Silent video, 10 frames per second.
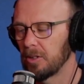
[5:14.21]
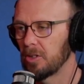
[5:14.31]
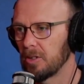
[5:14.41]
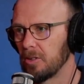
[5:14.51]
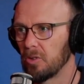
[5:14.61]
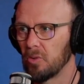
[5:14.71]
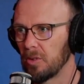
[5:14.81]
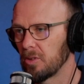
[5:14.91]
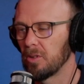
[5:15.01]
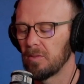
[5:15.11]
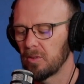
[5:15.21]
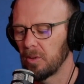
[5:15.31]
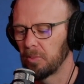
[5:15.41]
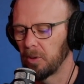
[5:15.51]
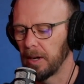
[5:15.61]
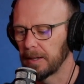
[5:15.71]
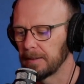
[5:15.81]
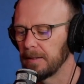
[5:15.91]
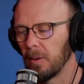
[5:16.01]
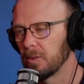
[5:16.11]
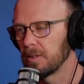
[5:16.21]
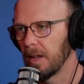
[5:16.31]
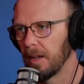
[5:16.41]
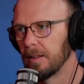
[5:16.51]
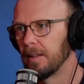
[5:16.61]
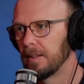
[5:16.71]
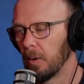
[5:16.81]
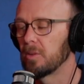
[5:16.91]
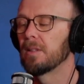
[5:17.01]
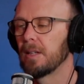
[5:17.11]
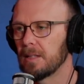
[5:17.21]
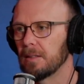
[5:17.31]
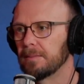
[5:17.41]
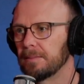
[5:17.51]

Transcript: not just to do the service or the product, and that was the lesson.